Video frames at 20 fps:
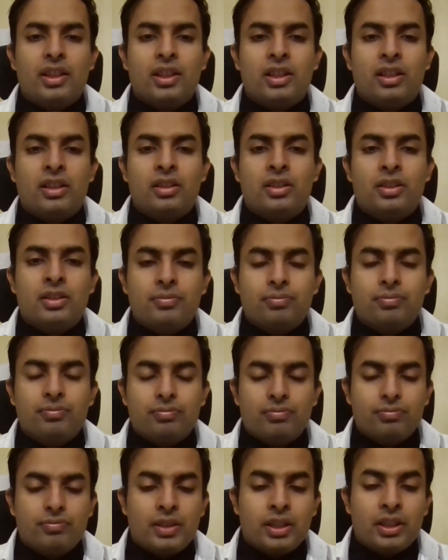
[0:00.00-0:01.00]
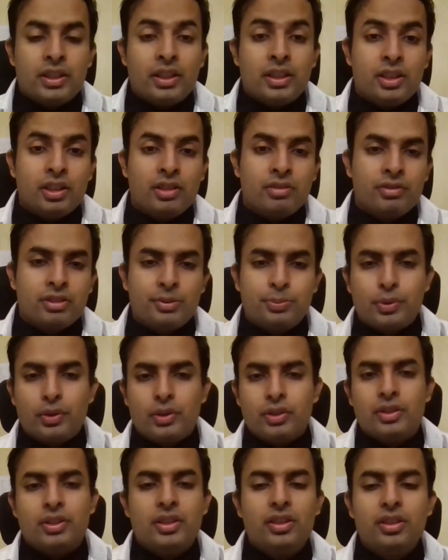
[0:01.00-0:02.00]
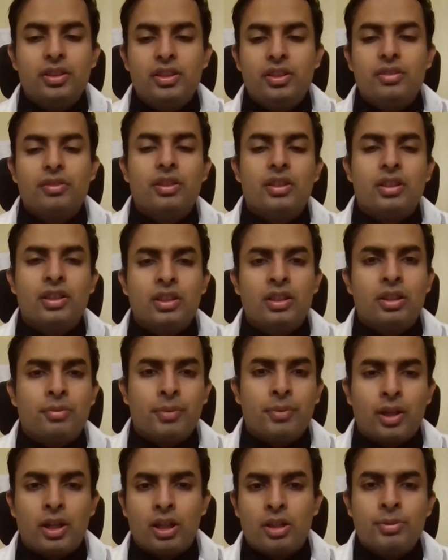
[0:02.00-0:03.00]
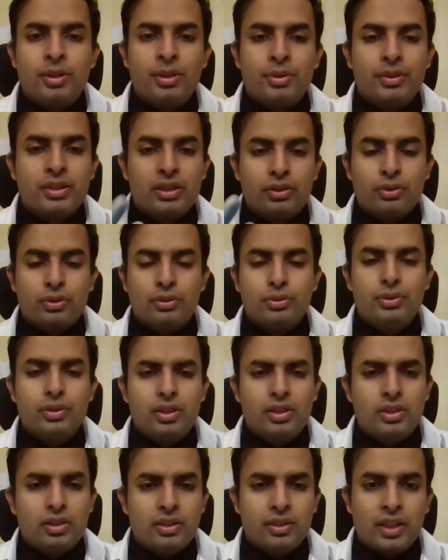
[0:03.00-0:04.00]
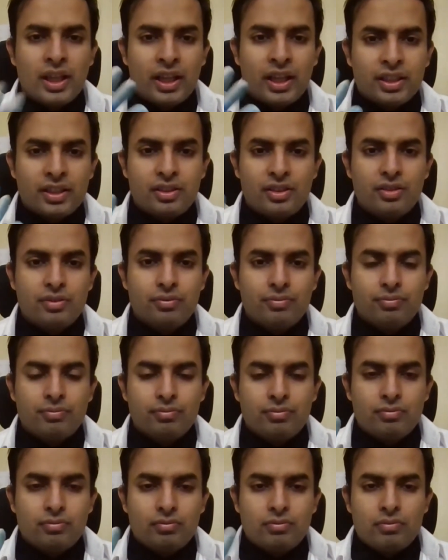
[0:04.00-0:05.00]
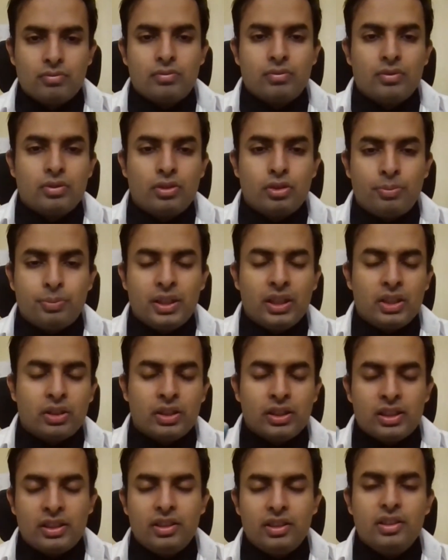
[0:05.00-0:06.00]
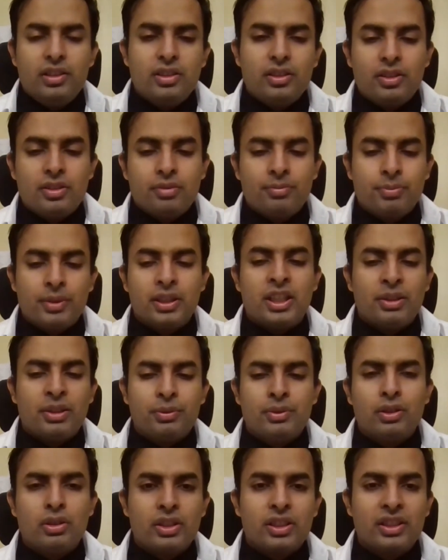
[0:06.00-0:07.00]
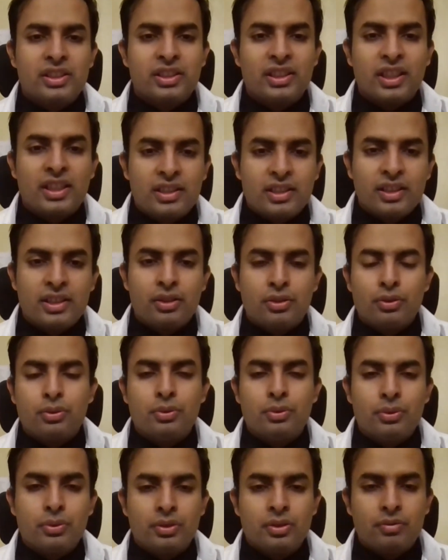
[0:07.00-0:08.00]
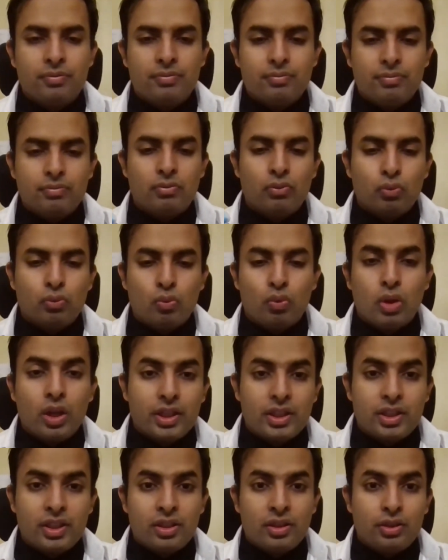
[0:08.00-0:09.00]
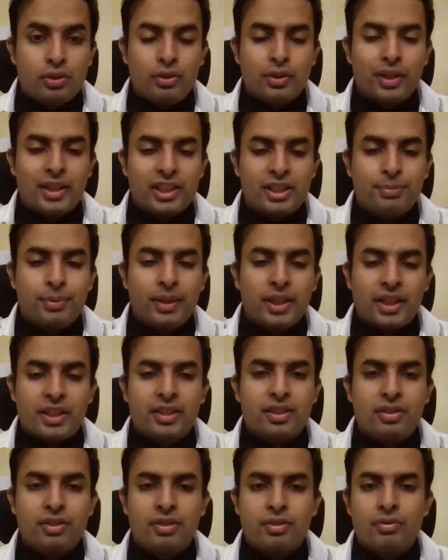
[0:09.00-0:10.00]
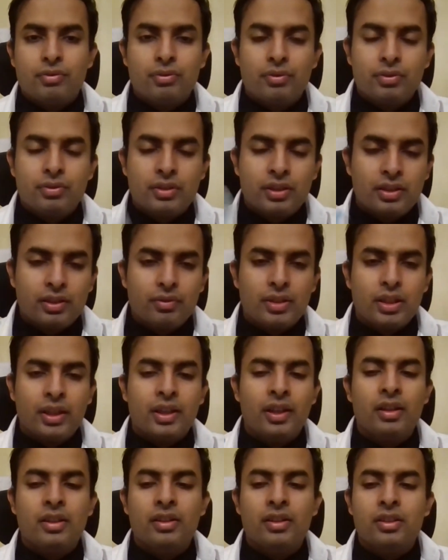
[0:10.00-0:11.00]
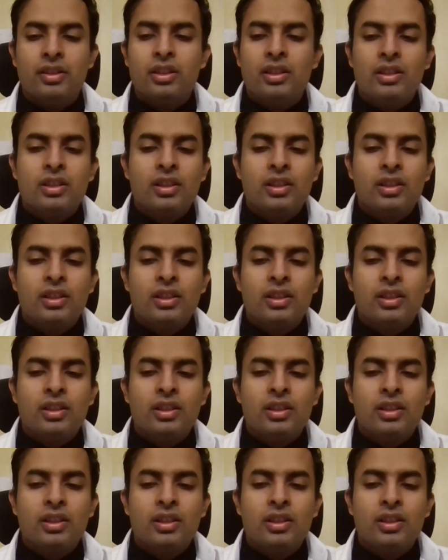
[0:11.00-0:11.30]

uh, and India responded. The army was told that to be alert, but they were not exactly told what to expect. And